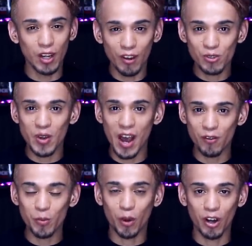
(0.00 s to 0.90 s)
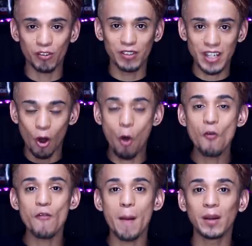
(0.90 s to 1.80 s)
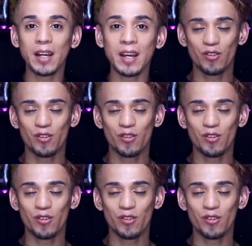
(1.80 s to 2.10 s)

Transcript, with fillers: love to have you part of the old family.